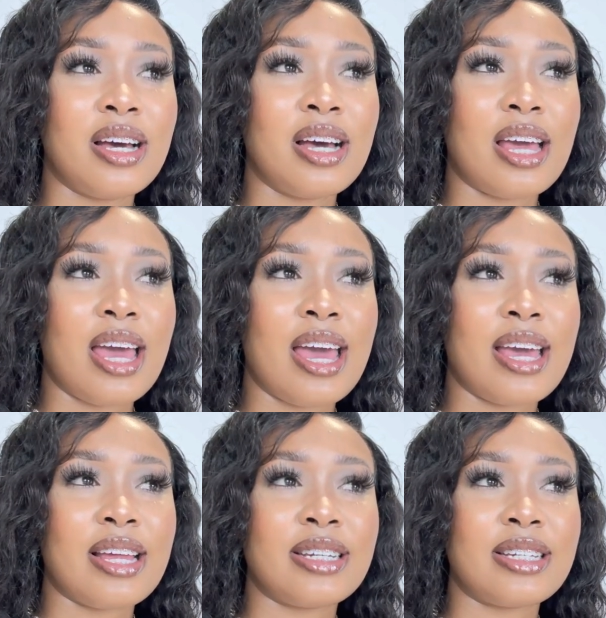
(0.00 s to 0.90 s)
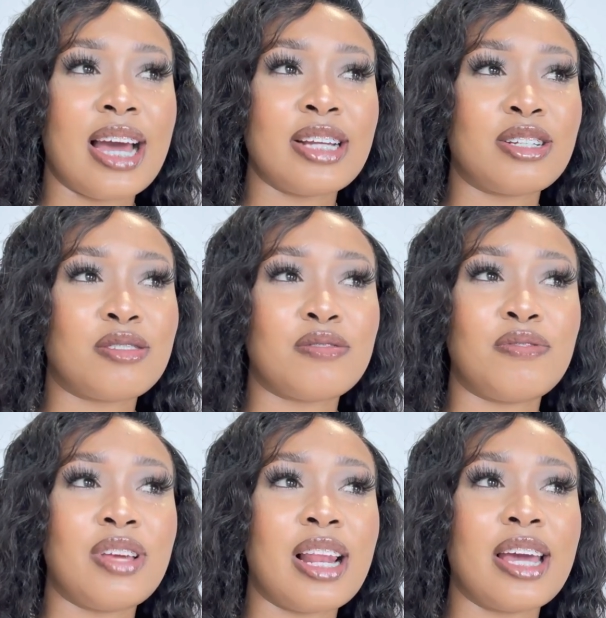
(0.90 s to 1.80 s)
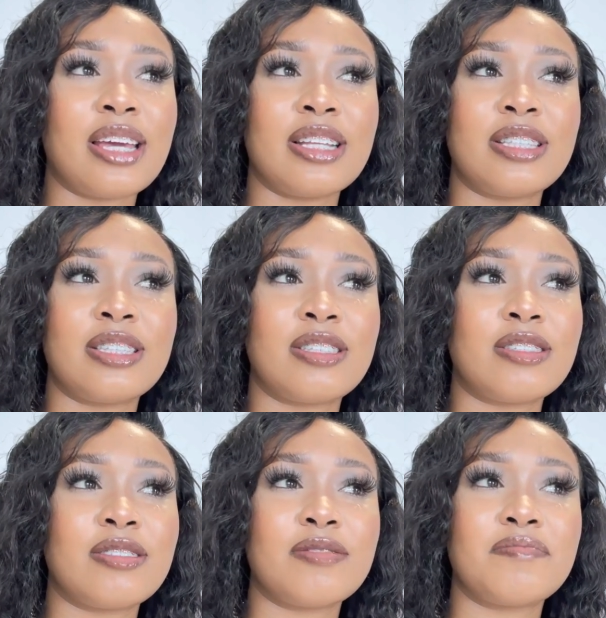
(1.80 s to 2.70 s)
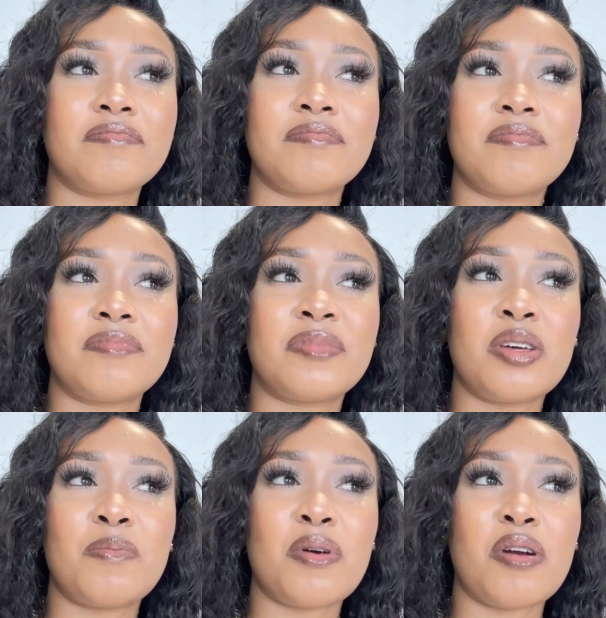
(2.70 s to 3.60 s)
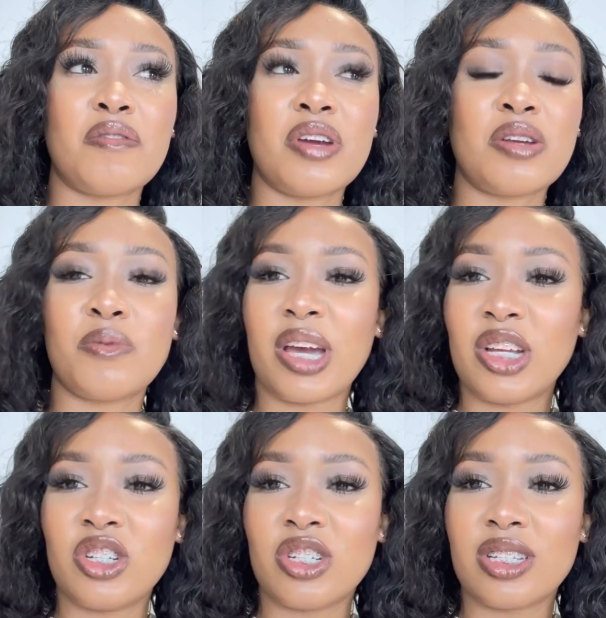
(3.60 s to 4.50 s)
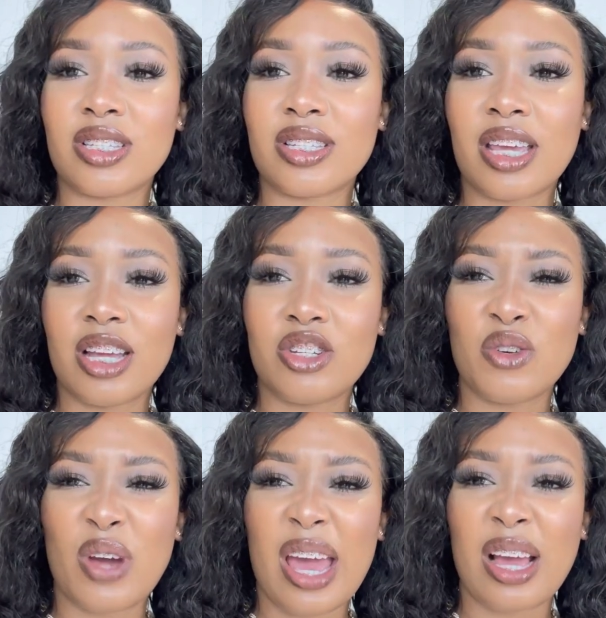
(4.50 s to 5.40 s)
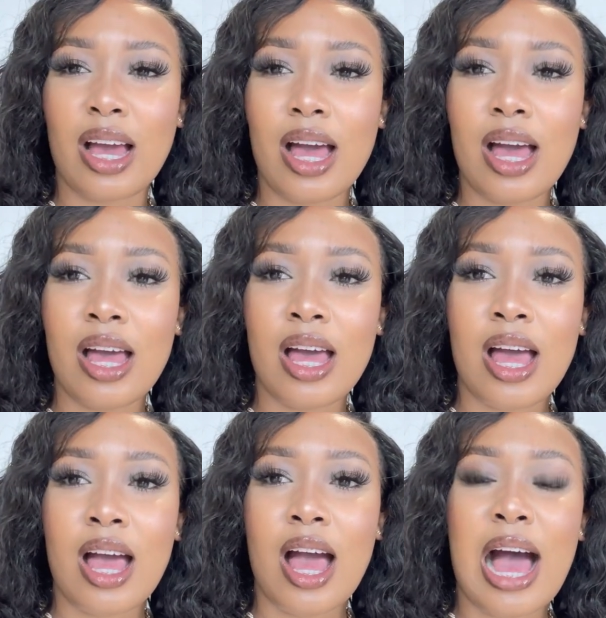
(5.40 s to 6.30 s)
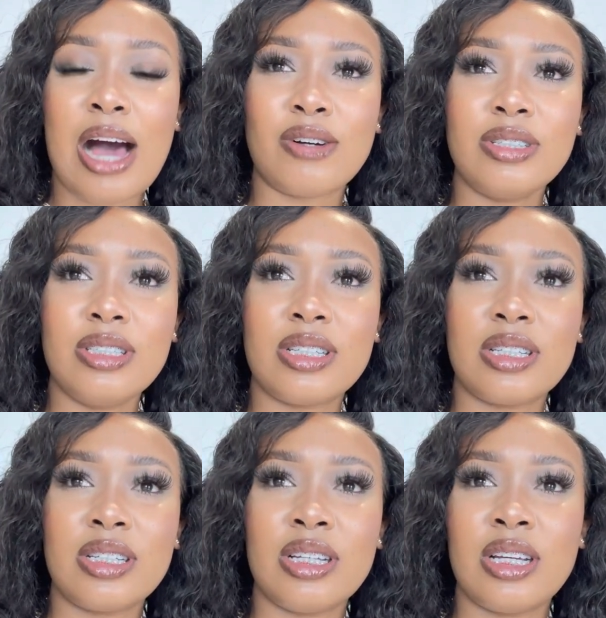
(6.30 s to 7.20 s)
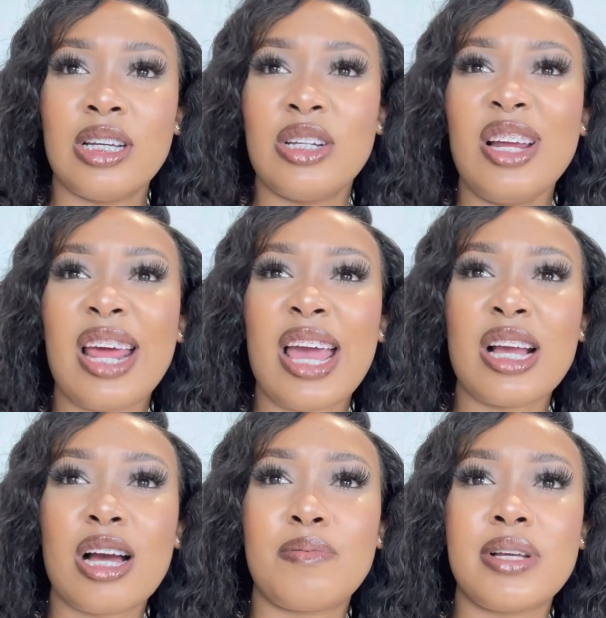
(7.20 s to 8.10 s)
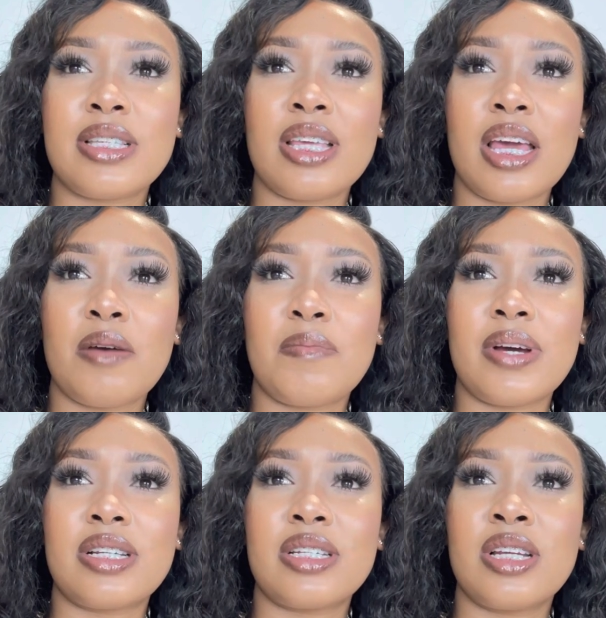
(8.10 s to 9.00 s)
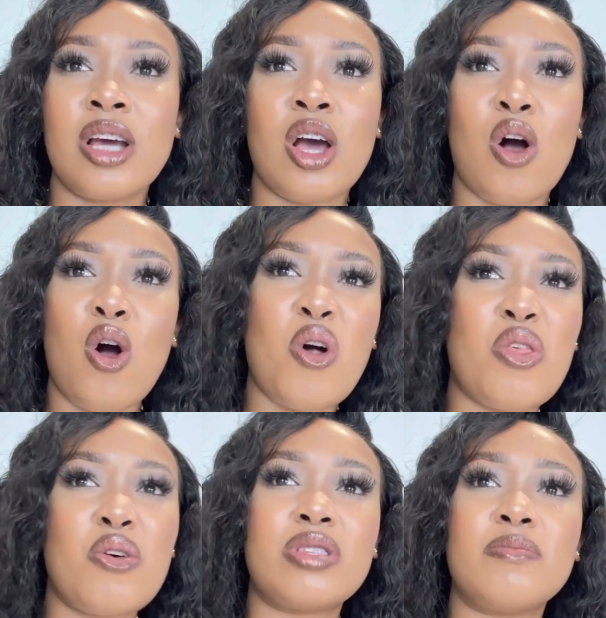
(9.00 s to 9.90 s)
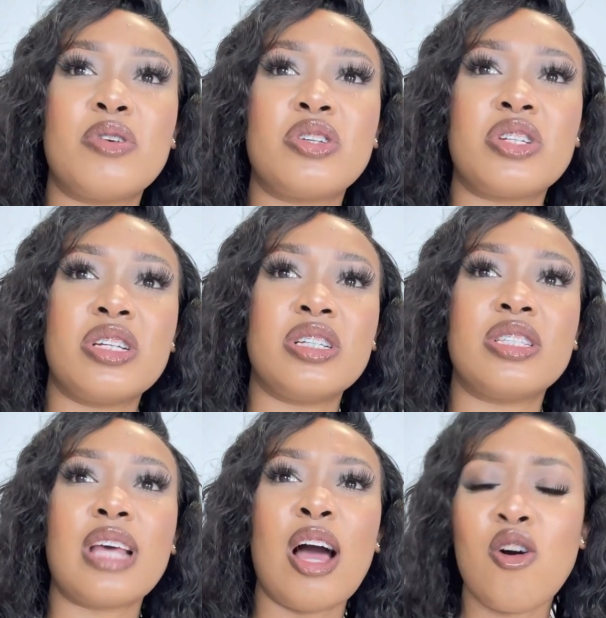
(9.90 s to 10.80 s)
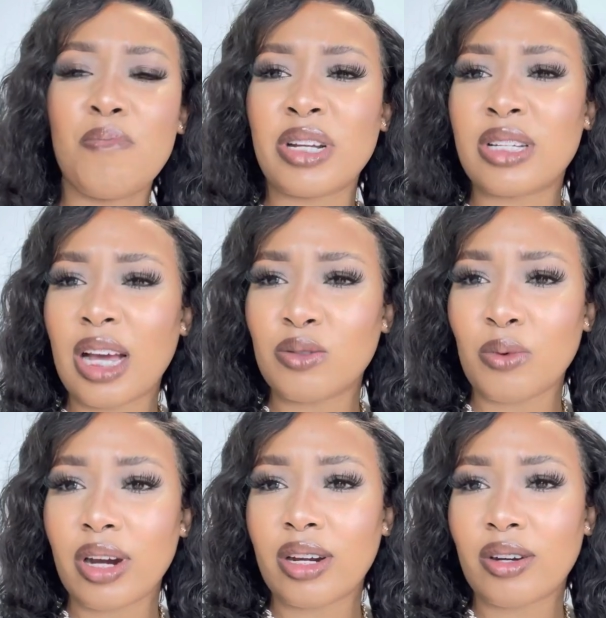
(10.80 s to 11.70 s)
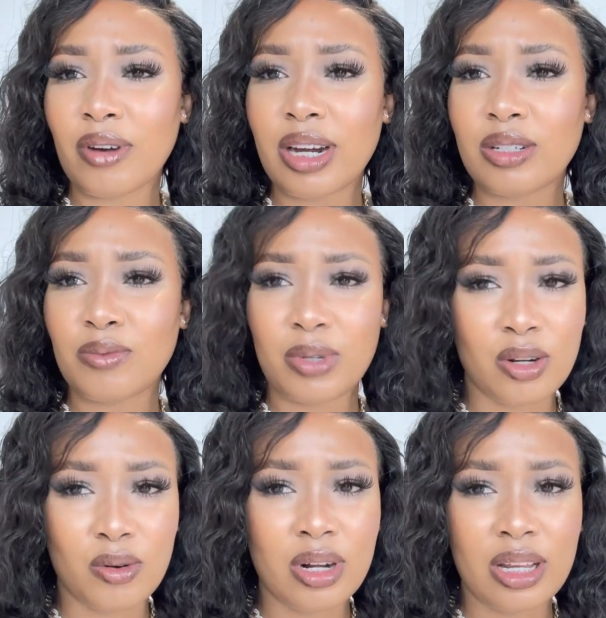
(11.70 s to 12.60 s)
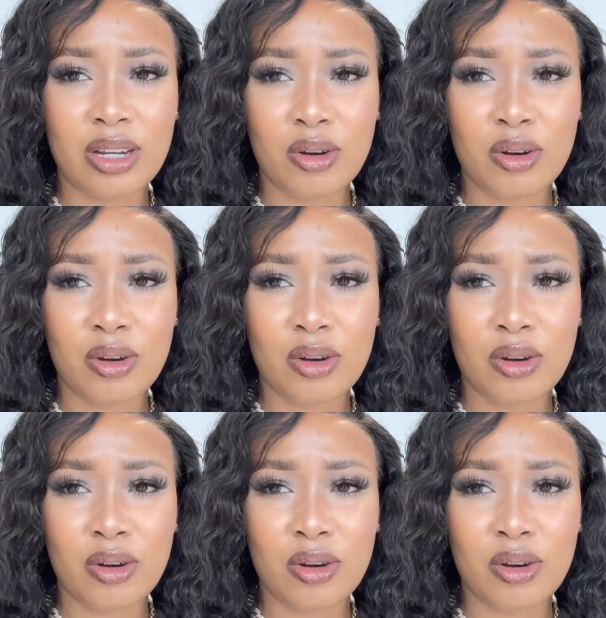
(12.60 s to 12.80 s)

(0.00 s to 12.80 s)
and I just feel like it's the perfect way to just get your anger out. Not anger per se, but all those emotions. I hope it does work, right? We can only know